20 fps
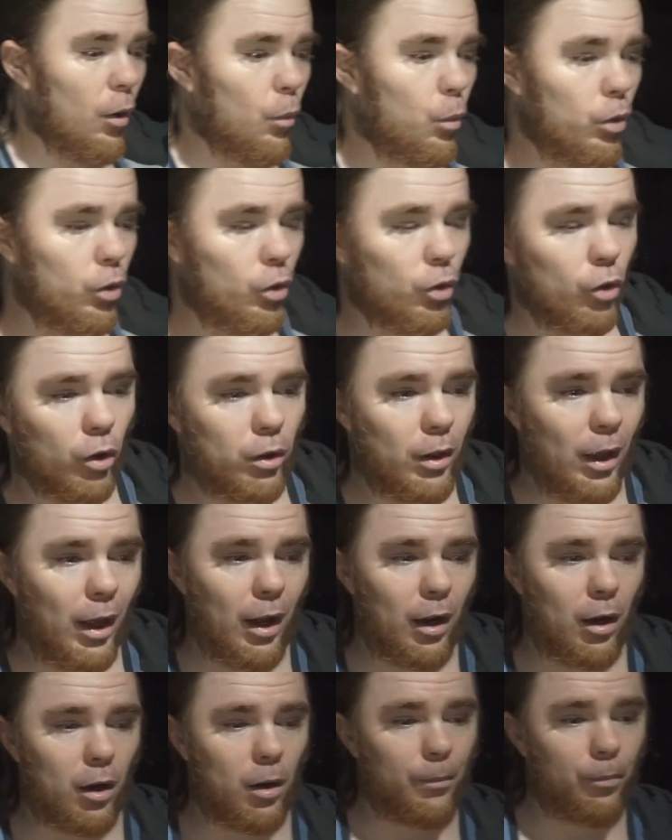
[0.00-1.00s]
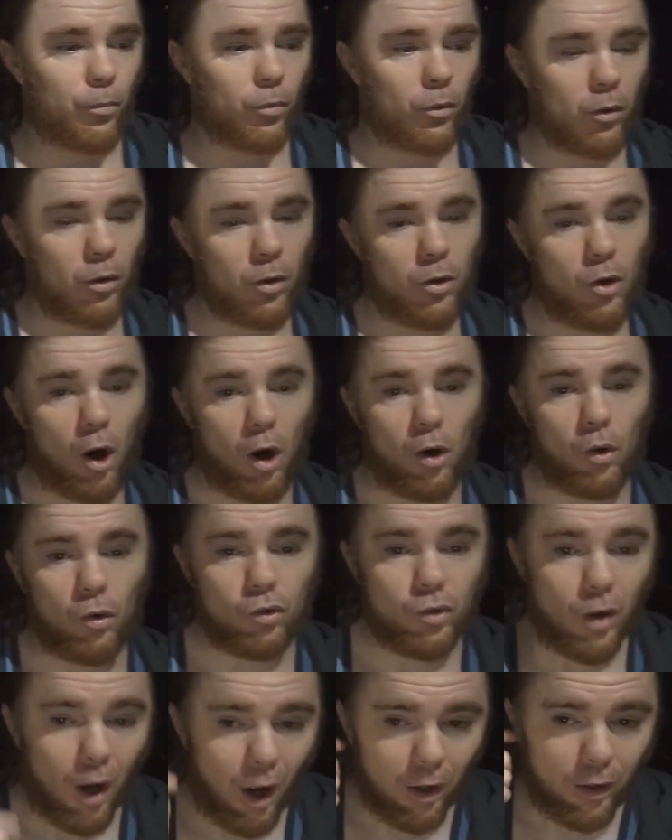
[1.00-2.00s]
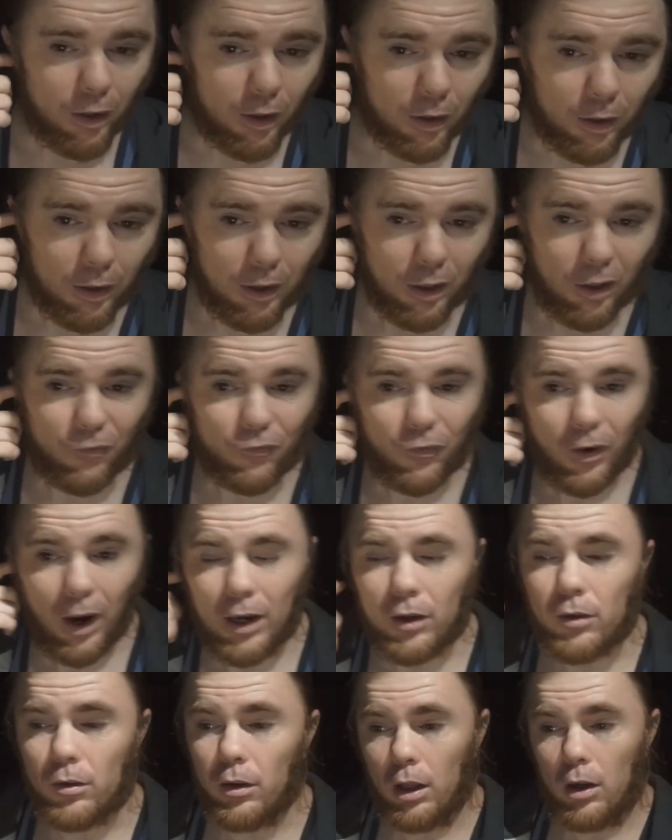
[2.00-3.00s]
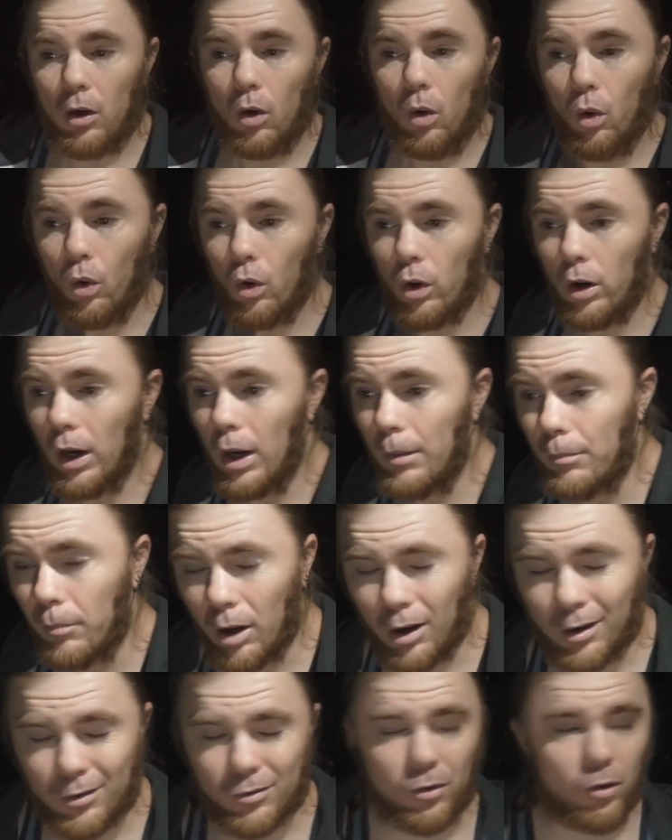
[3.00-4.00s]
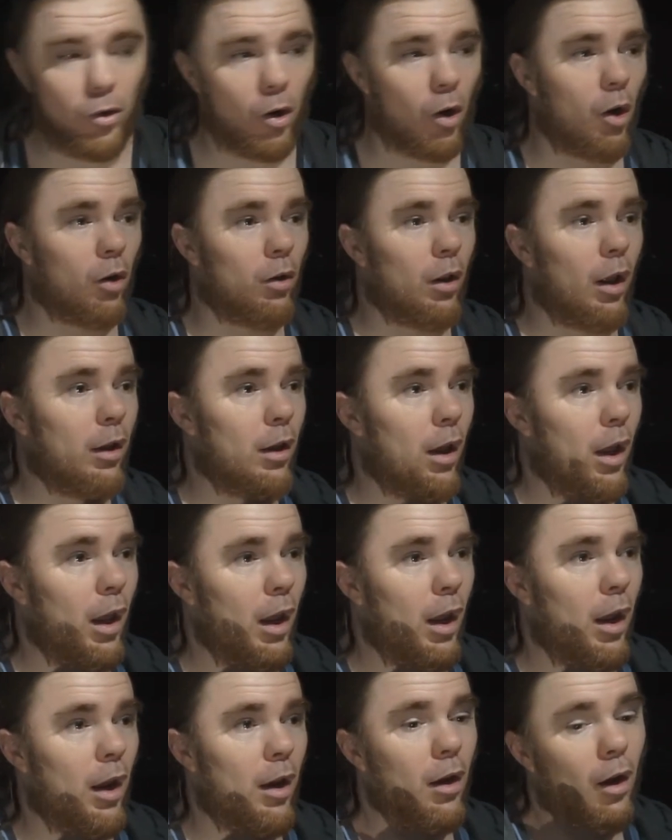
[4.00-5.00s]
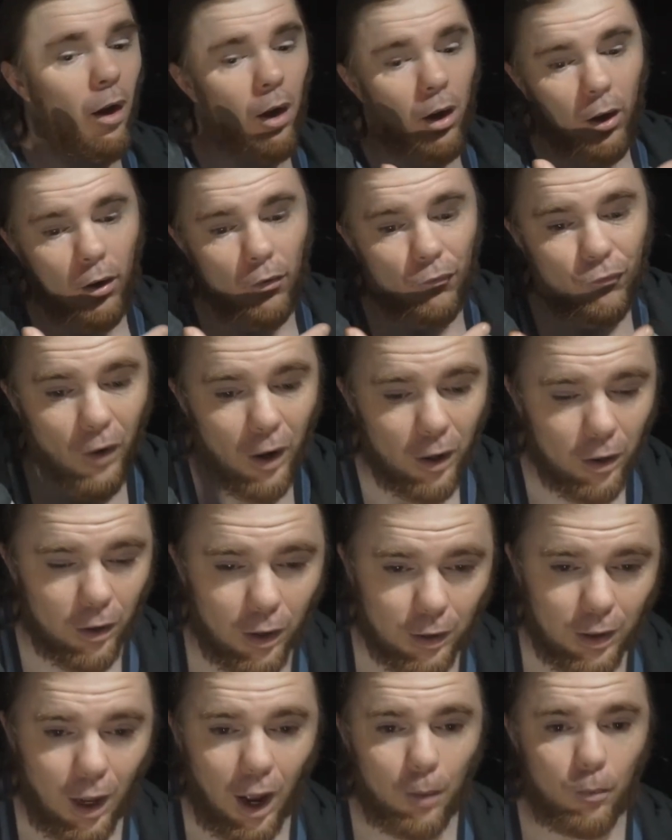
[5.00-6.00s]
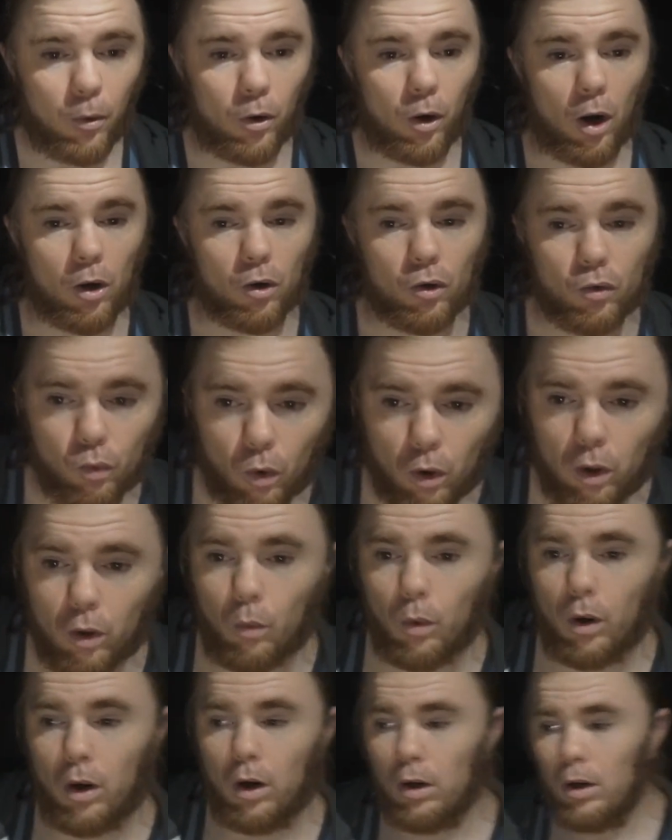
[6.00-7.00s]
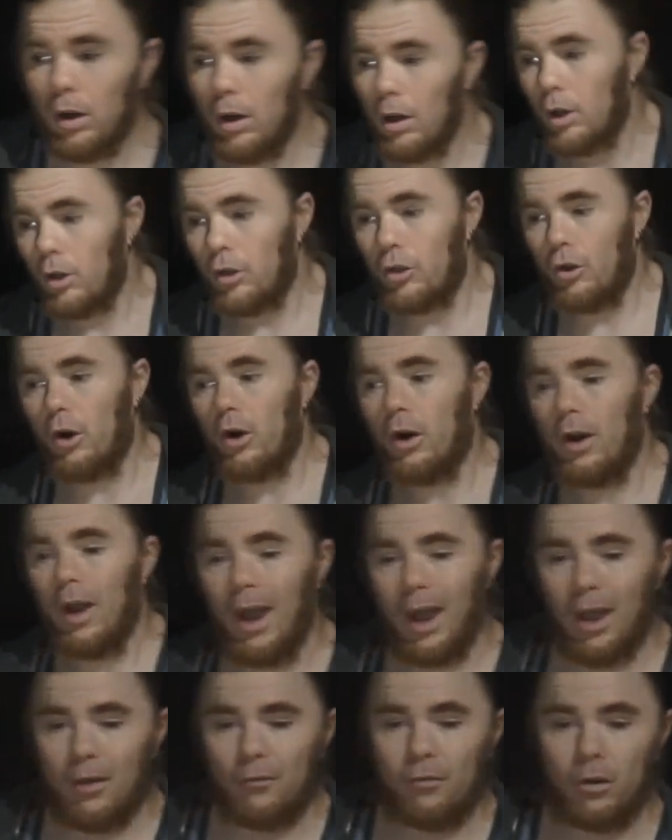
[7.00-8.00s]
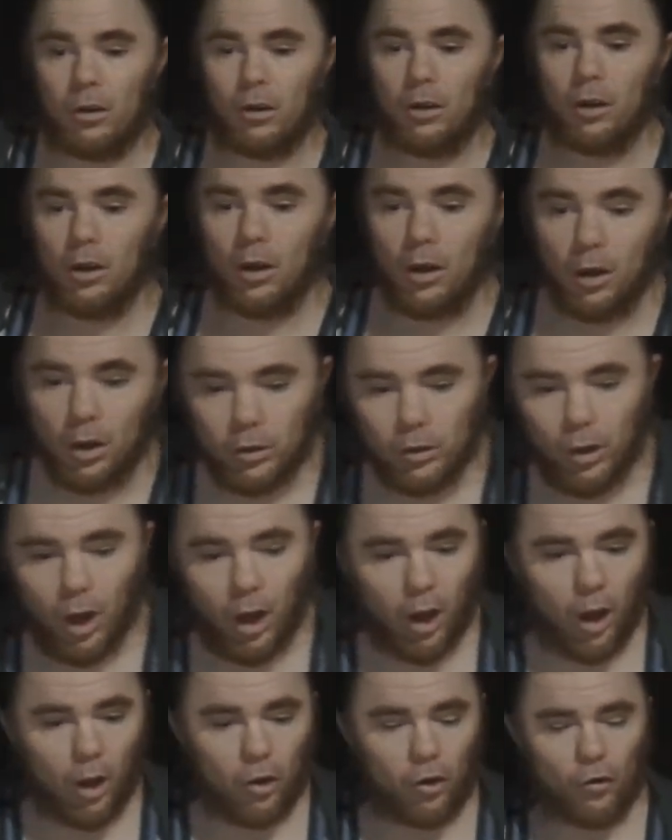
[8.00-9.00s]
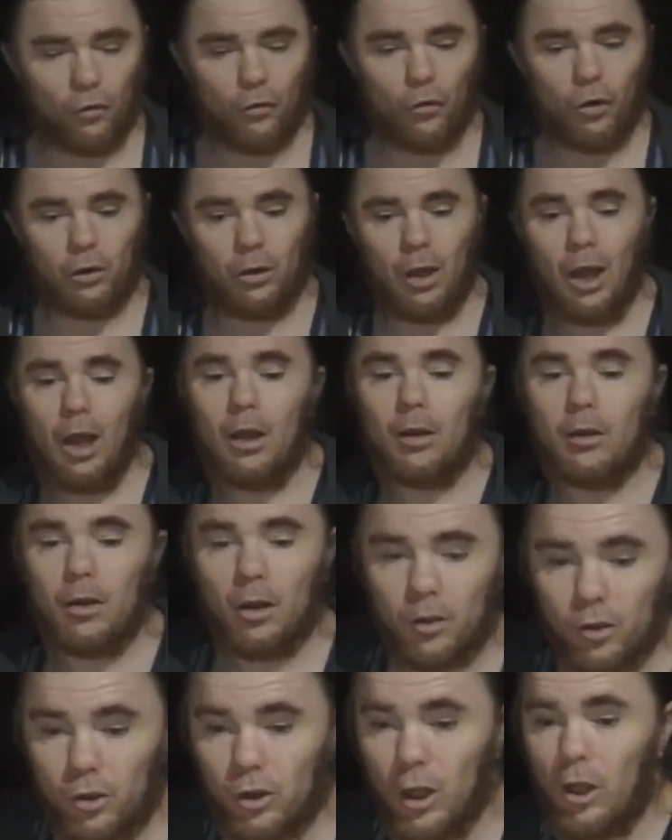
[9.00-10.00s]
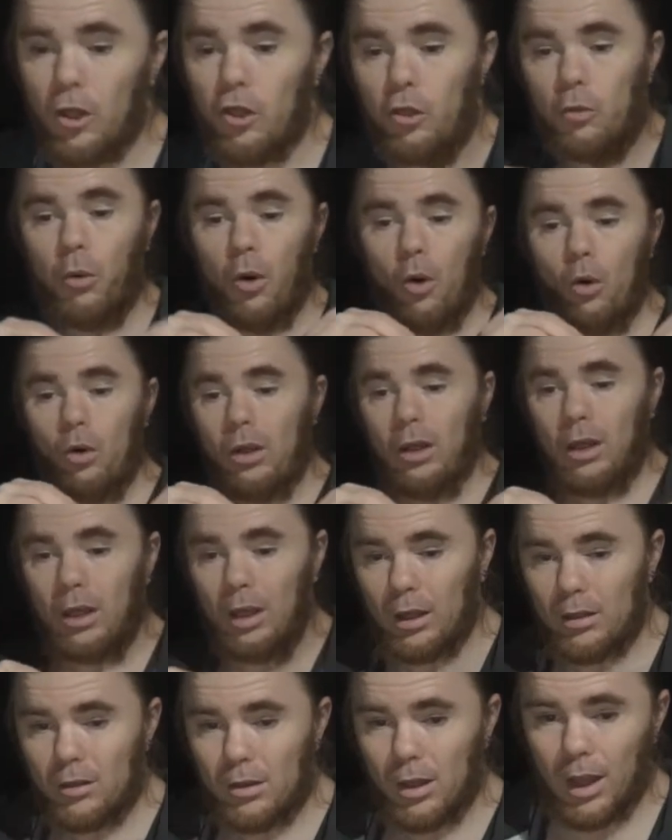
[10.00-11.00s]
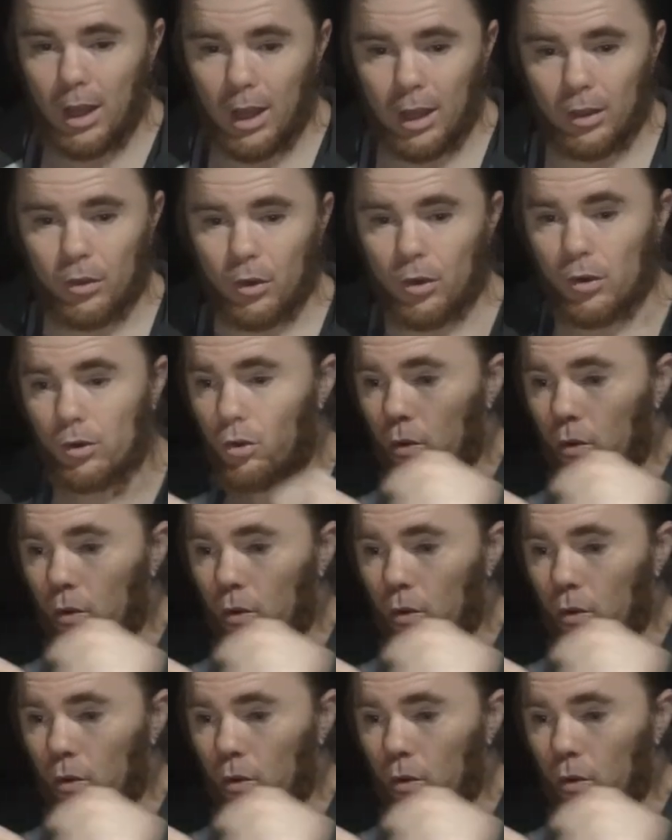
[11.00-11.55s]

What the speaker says: when you look at Carlos Condit, he fights like a Jorge Masvidal, like a fighter like Cowboy Donald Cerrone, where they're heavy, not on their front leg, because they throw kicks and they're